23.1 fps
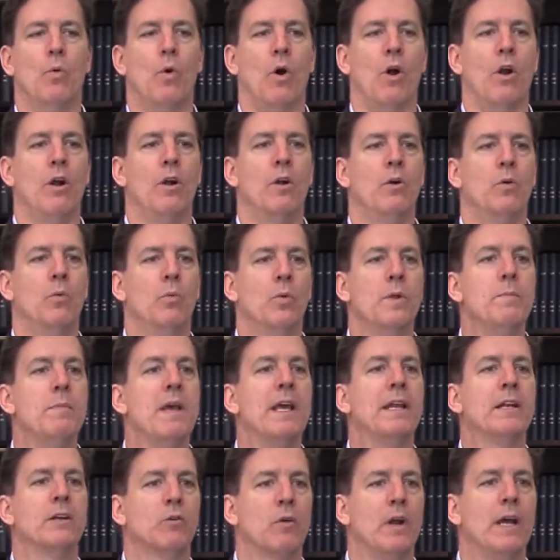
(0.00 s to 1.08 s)
We
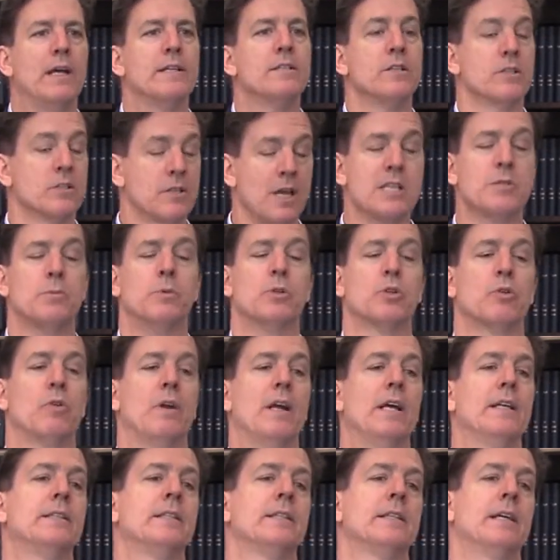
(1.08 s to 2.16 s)
made a sizable
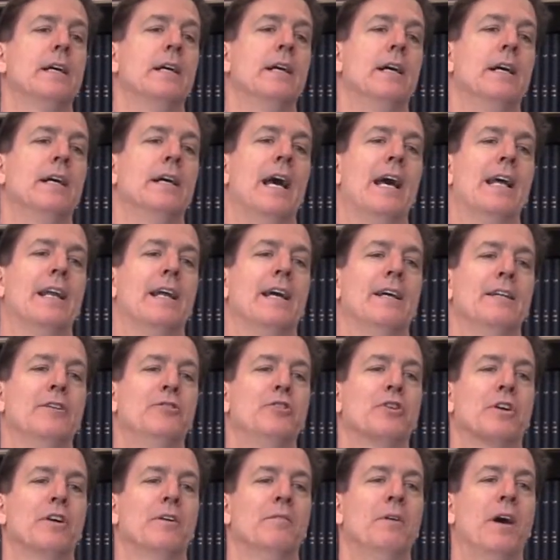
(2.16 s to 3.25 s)
grant, and it
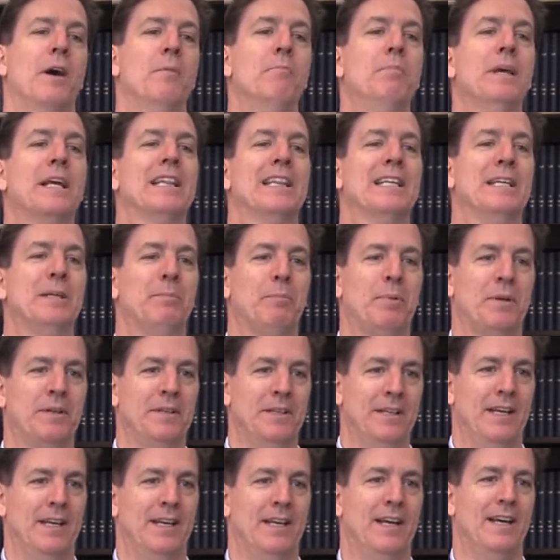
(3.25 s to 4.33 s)
took a big leap
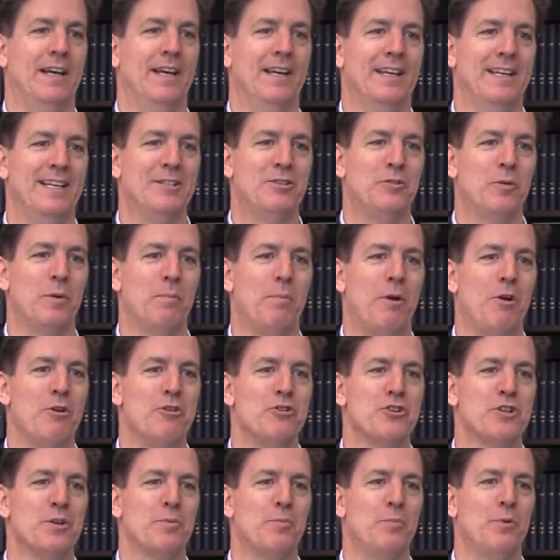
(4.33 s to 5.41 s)
into a
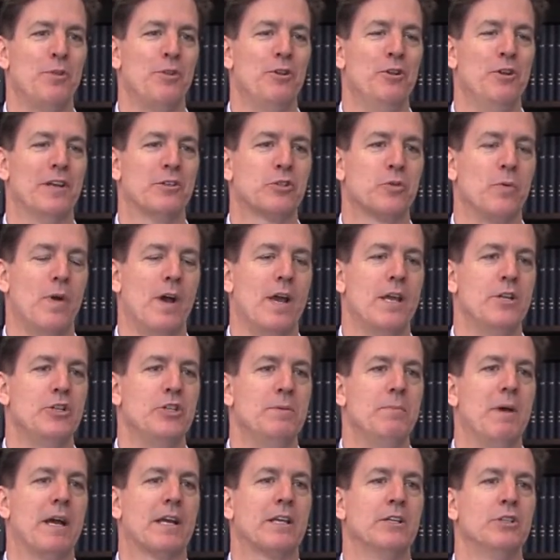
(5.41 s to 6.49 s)
partnership with UNESCO
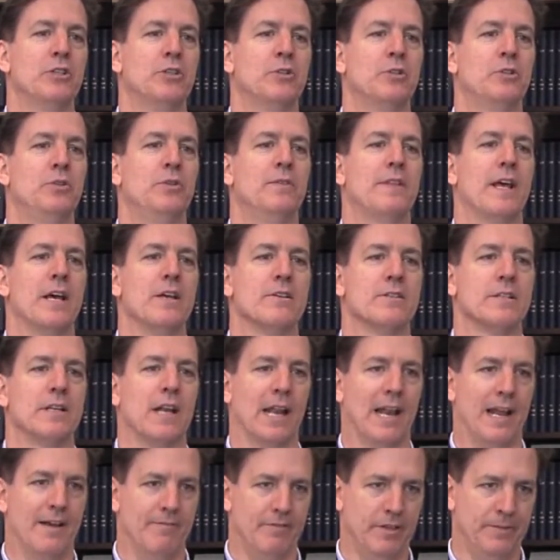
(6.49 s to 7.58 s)
IHE back in
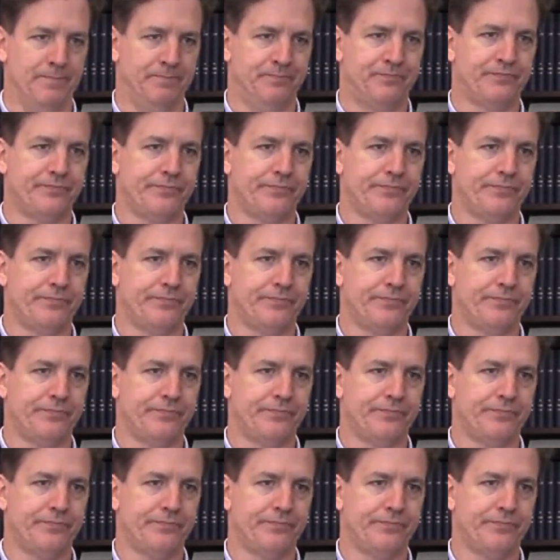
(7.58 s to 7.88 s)
2011.